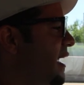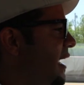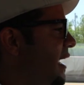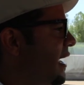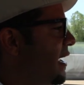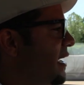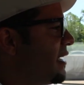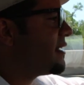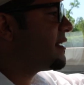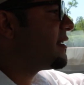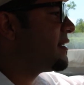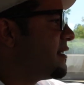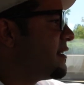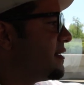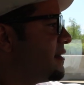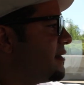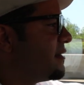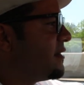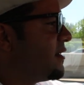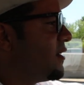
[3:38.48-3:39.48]
And
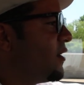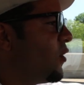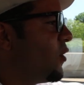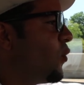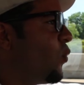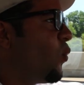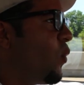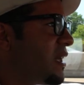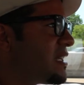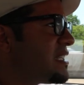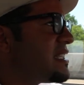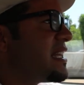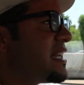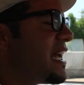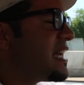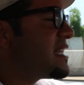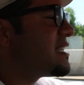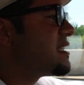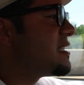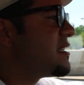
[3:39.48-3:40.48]
what's
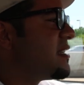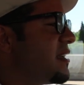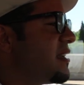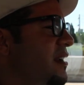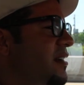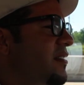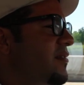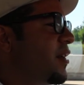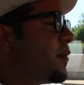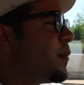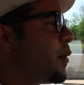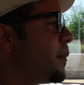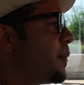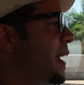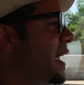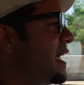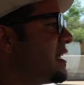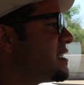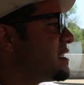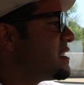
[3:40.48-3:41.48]
next for
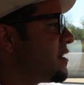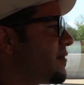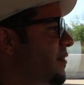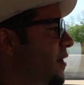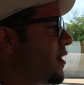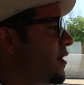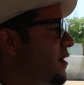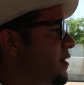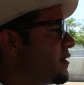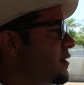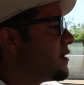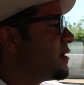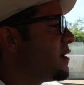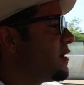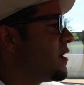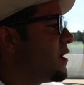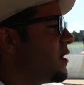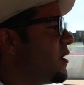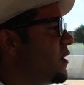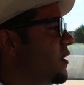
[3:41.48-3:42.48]
Bermane Stiverne.
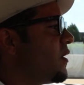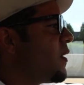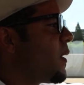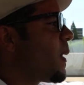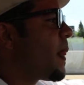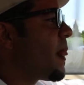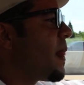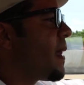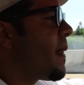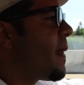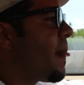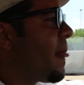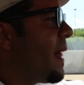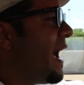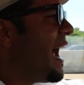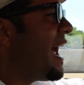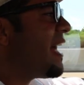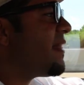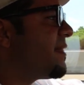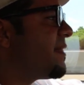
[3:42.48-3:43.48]

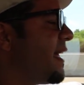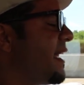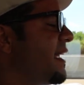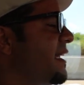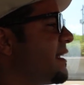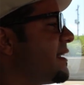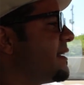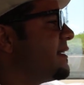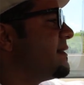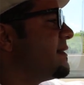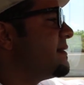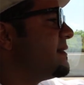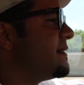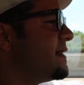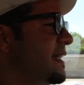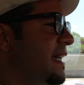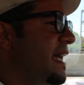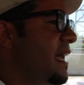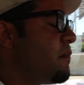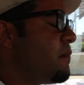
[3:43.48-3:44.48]
I think,
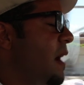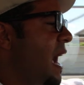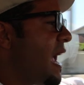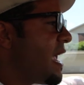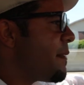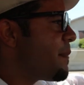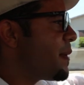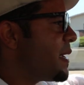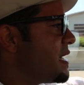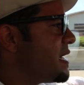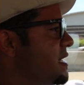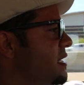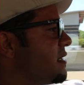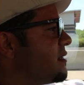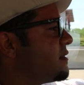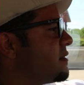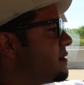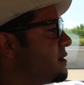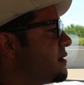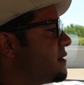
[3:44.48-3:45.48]
in my
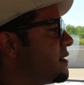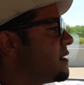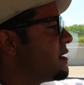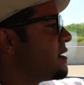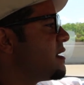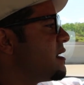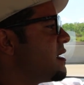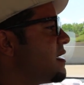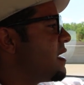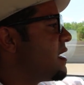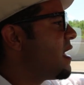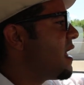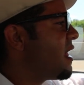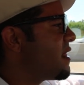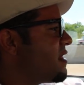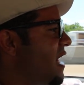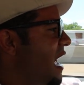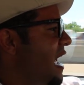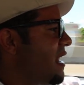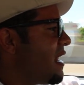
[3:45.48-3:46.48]
opinion,
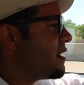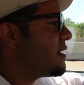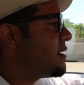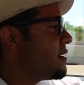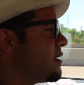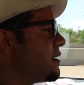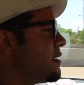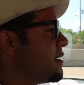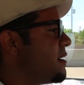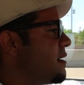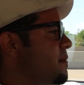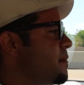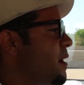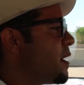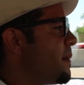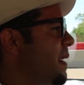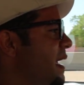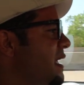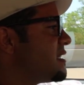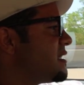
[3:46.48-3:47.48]
that
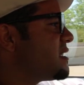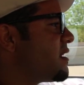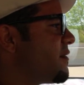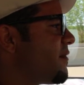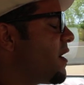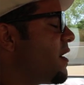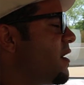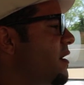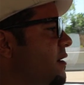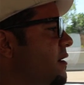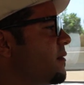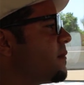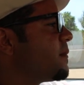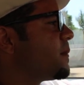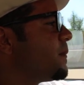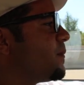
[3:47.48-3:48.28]
Bermane Stiverne